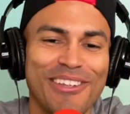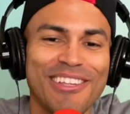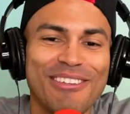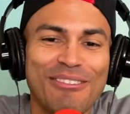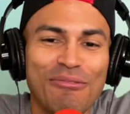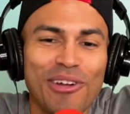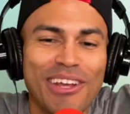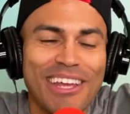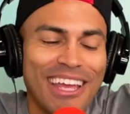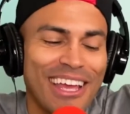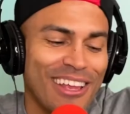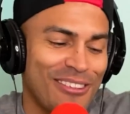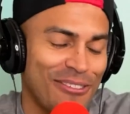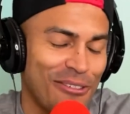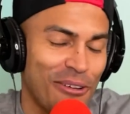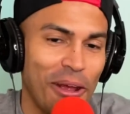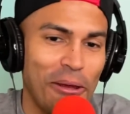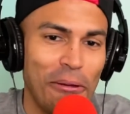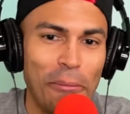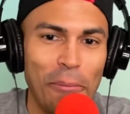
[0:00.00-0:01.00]
We're kids,
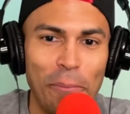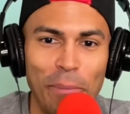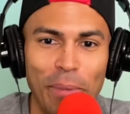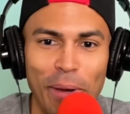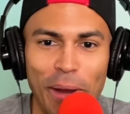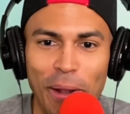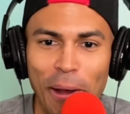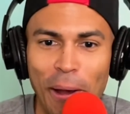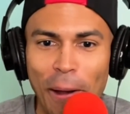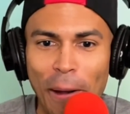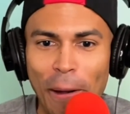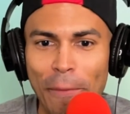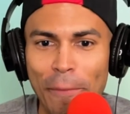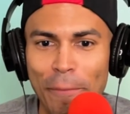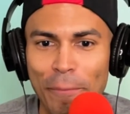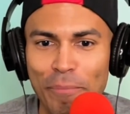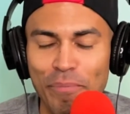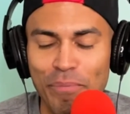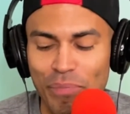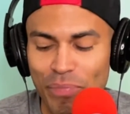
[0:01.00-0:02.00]
right? But I
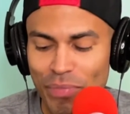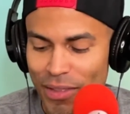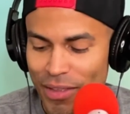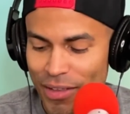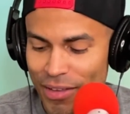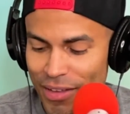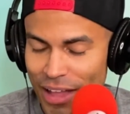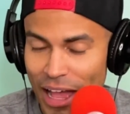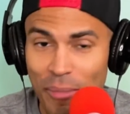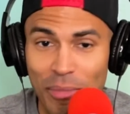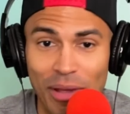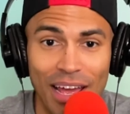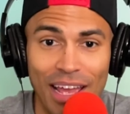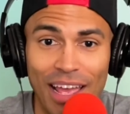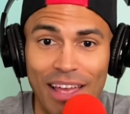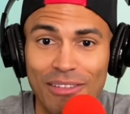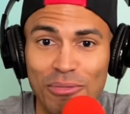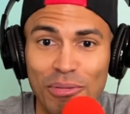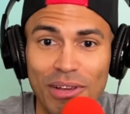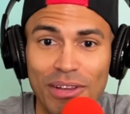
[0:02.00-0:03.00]
mean, I
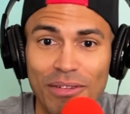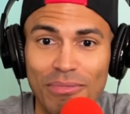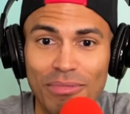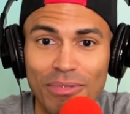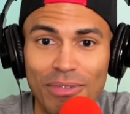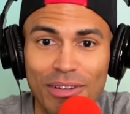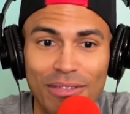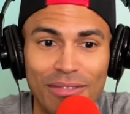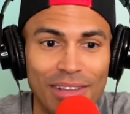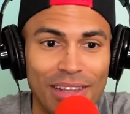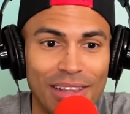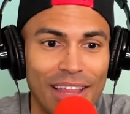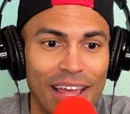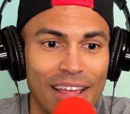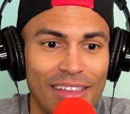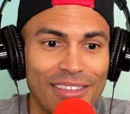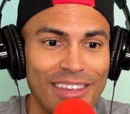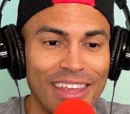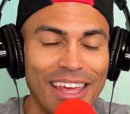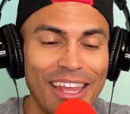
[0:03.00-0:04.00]
guess
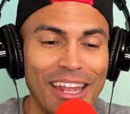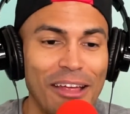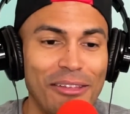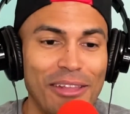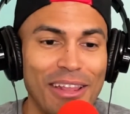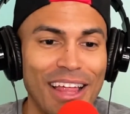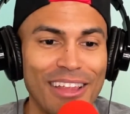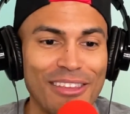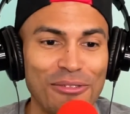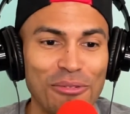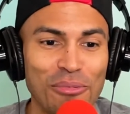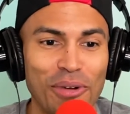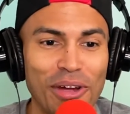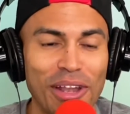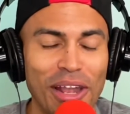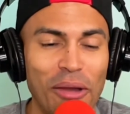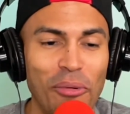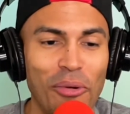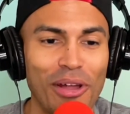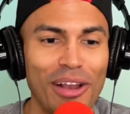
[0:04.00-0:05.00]
that's it. That's what
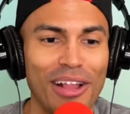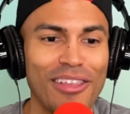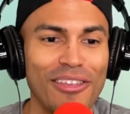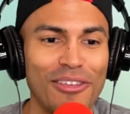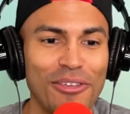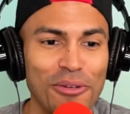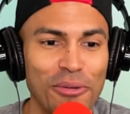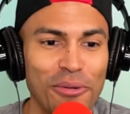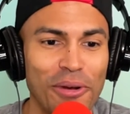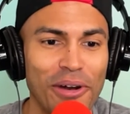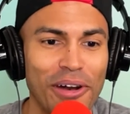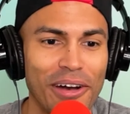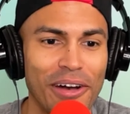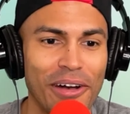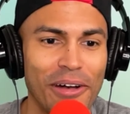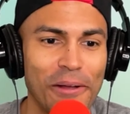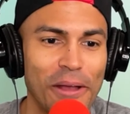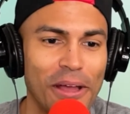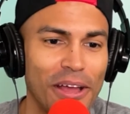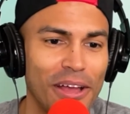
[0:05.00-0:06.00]
I wanted
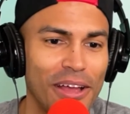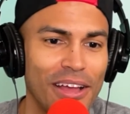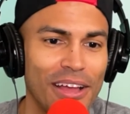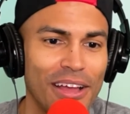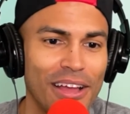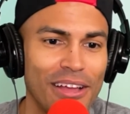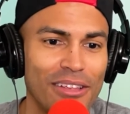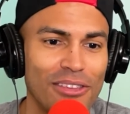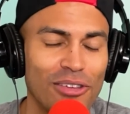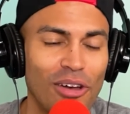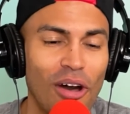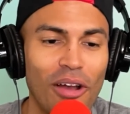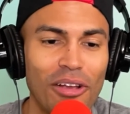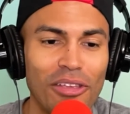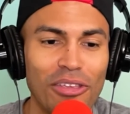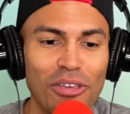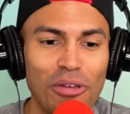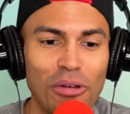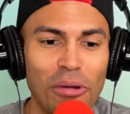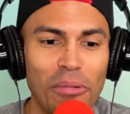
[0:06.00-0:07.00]
to talk
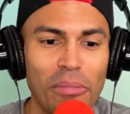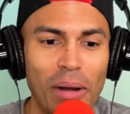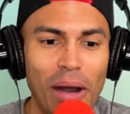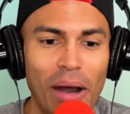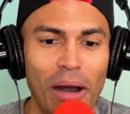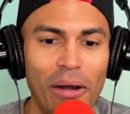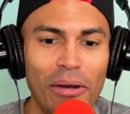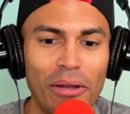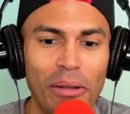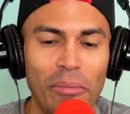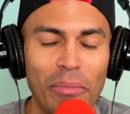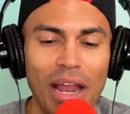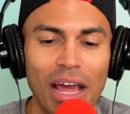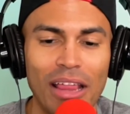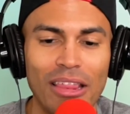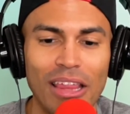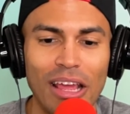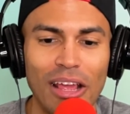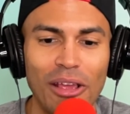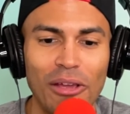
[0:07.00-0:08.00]
to you about. I mean, I
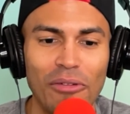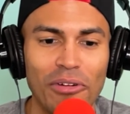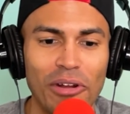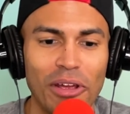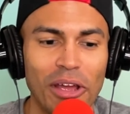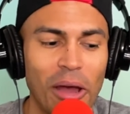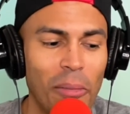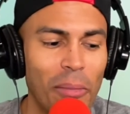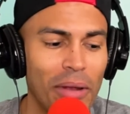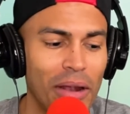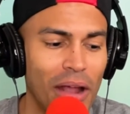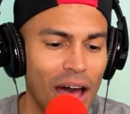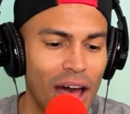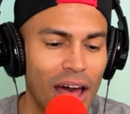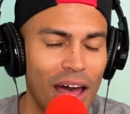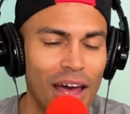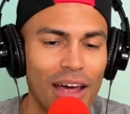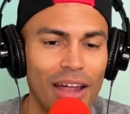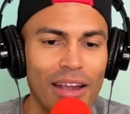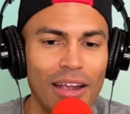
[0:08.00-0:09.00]
thank you for coming
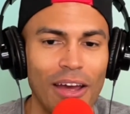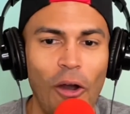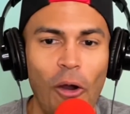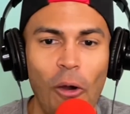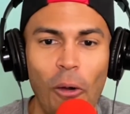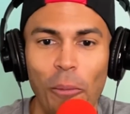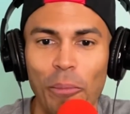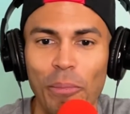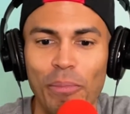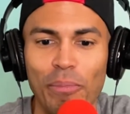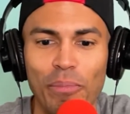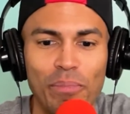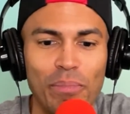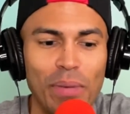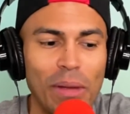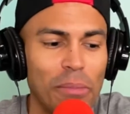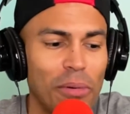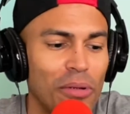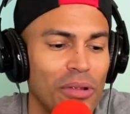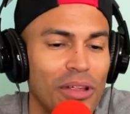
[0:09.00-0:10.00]
on. I hope
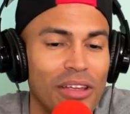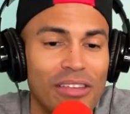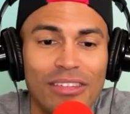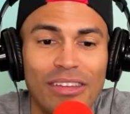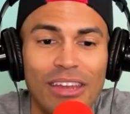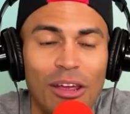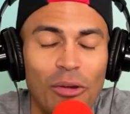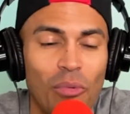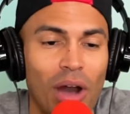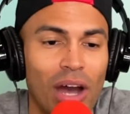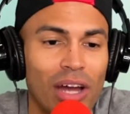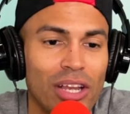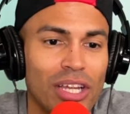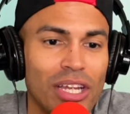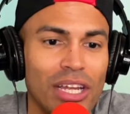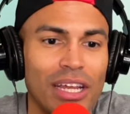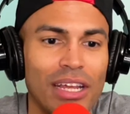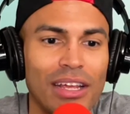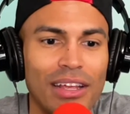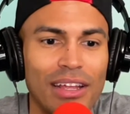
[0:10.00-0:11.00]
people listening,
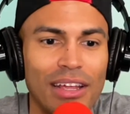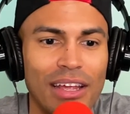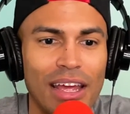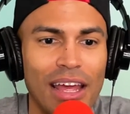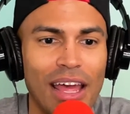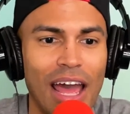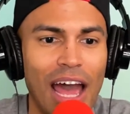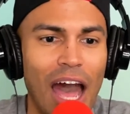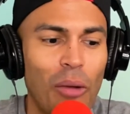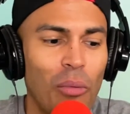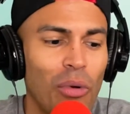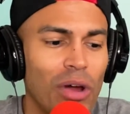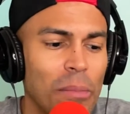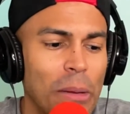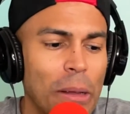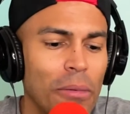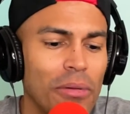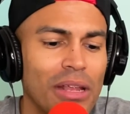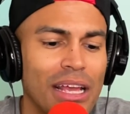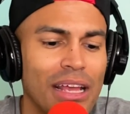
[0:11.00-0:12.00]
watching. I wanted
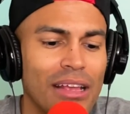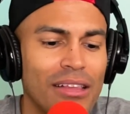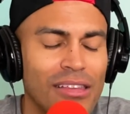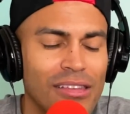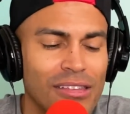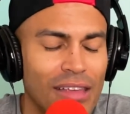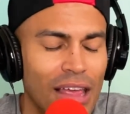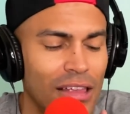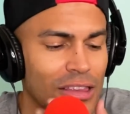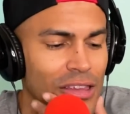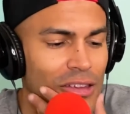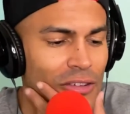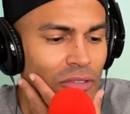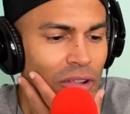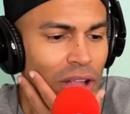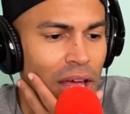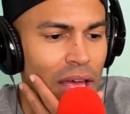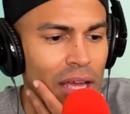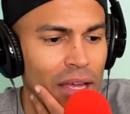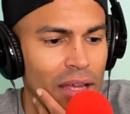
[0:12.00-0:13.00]
people to get the sense of
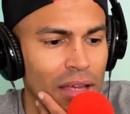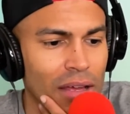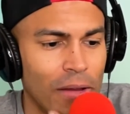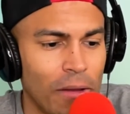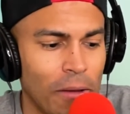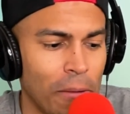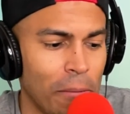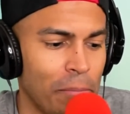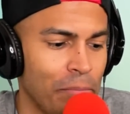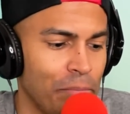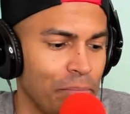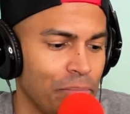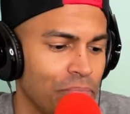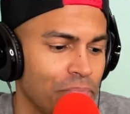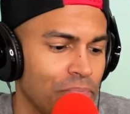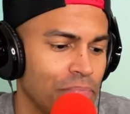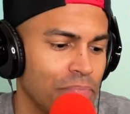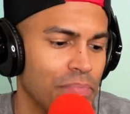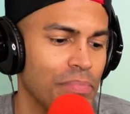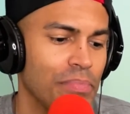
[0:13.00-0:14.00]
like,
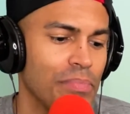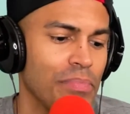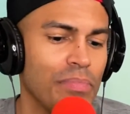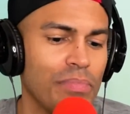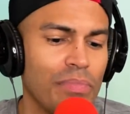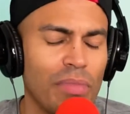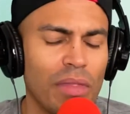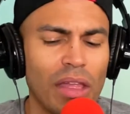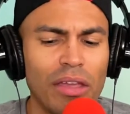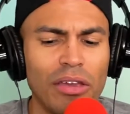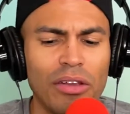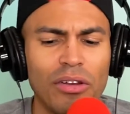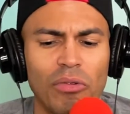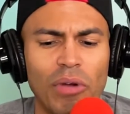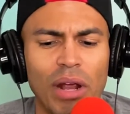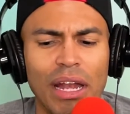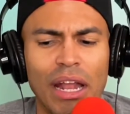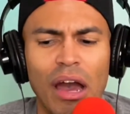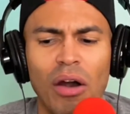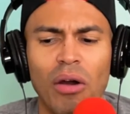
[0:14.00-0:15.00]

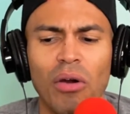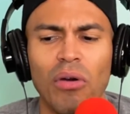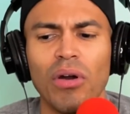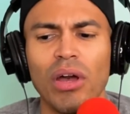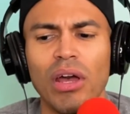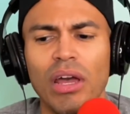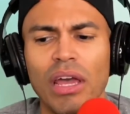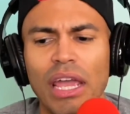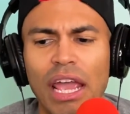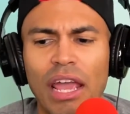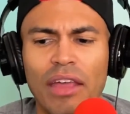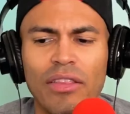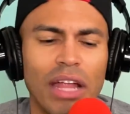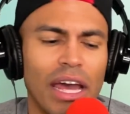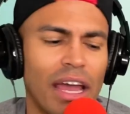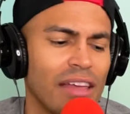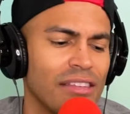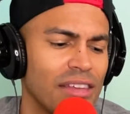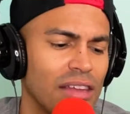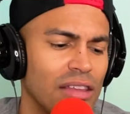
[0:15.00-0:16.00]
right now, in like
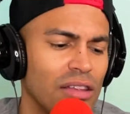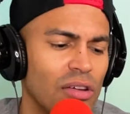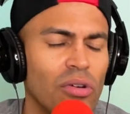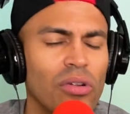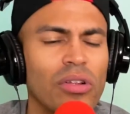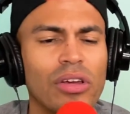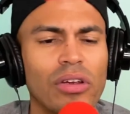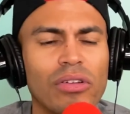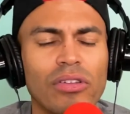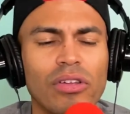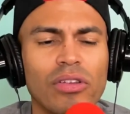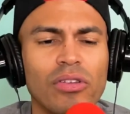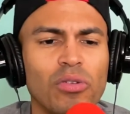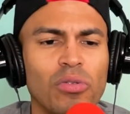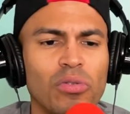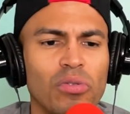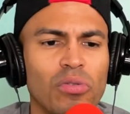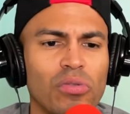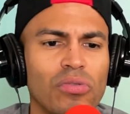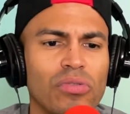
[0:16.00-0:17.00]
I said earlier in the
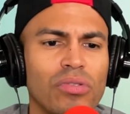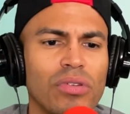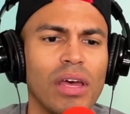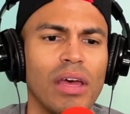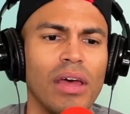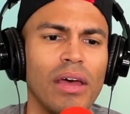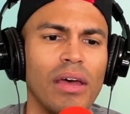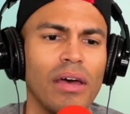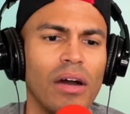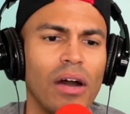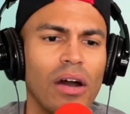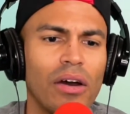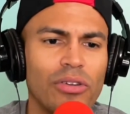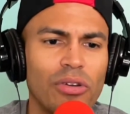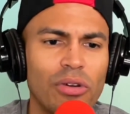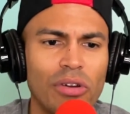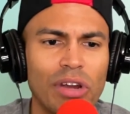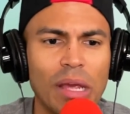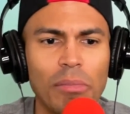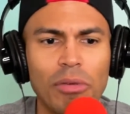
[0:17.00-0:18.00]
news,
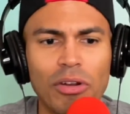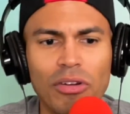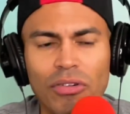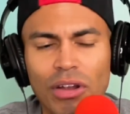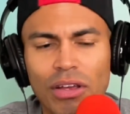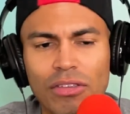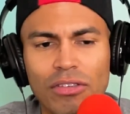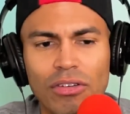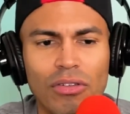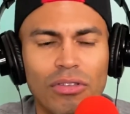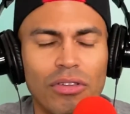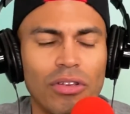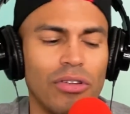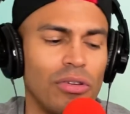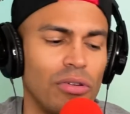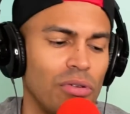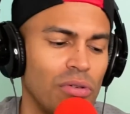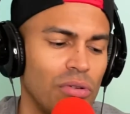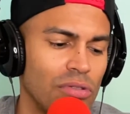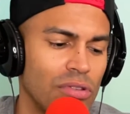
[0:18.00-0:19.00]
Honduran immigrants are in the
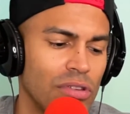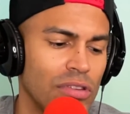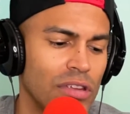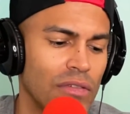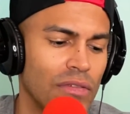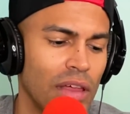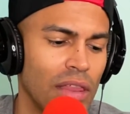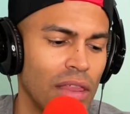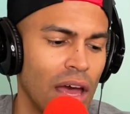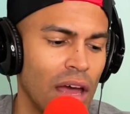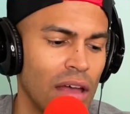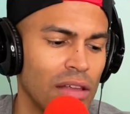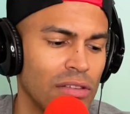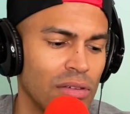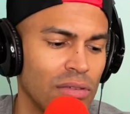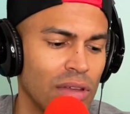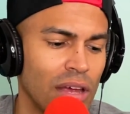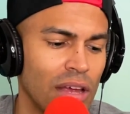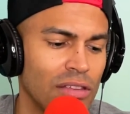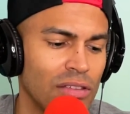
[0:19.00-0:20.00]
news and stuff like that. So
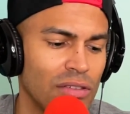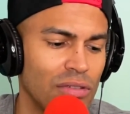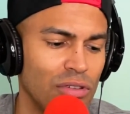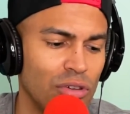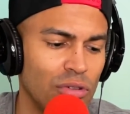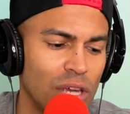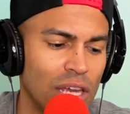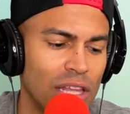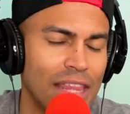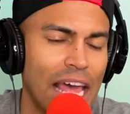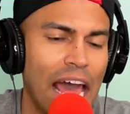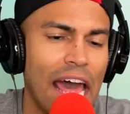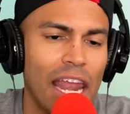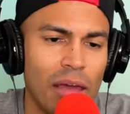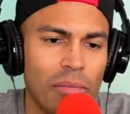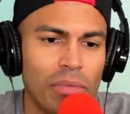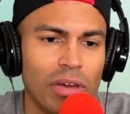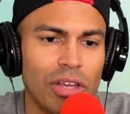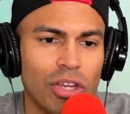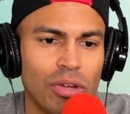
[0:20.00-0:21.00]
you get that
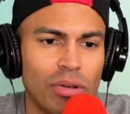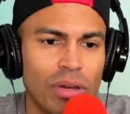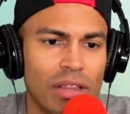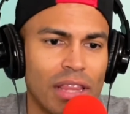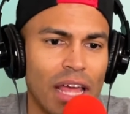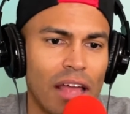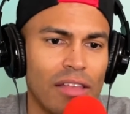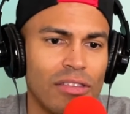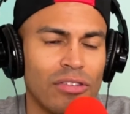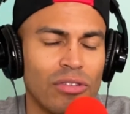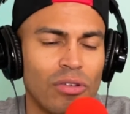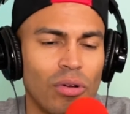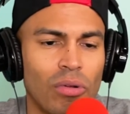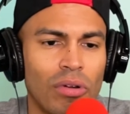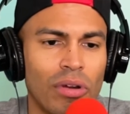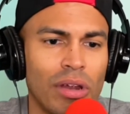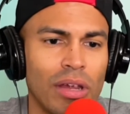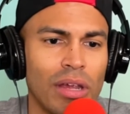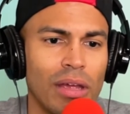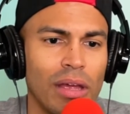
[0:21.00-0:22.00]
image, you get that
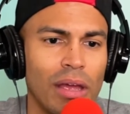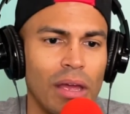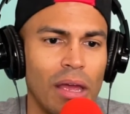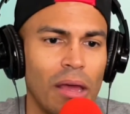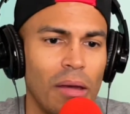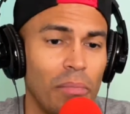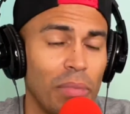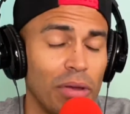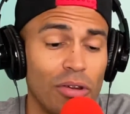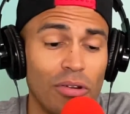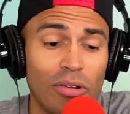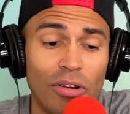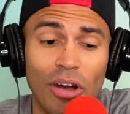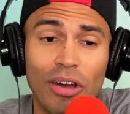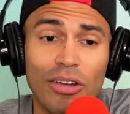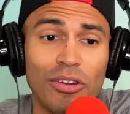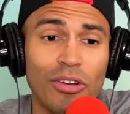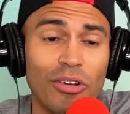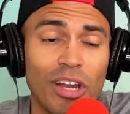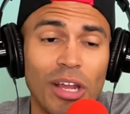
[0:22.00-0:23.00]
story. But you're a
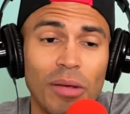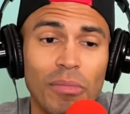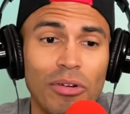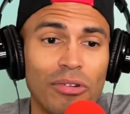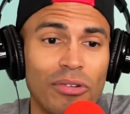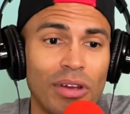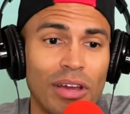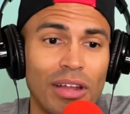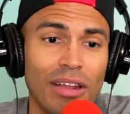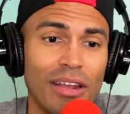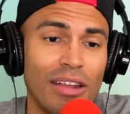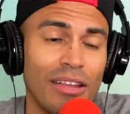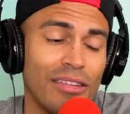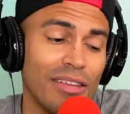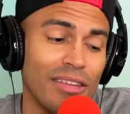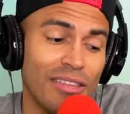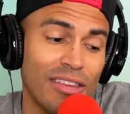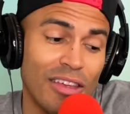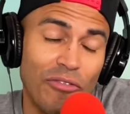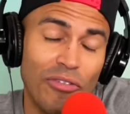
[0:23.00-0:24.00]
Honduran immigrant, and it's a
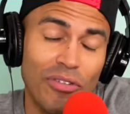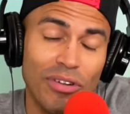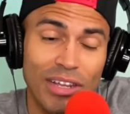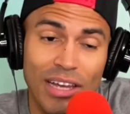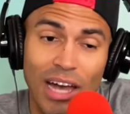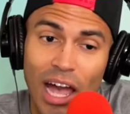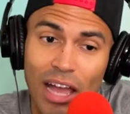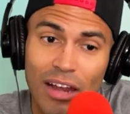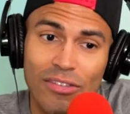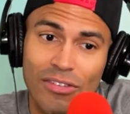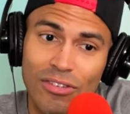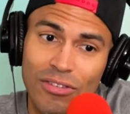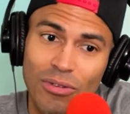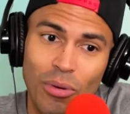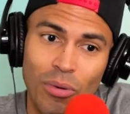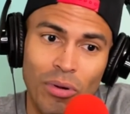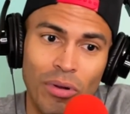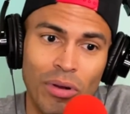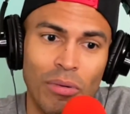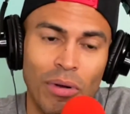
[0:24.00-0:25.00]
different kind of
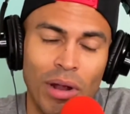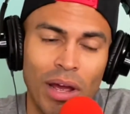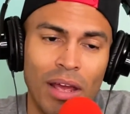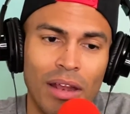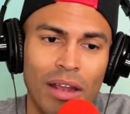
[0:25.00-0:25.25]
story, right?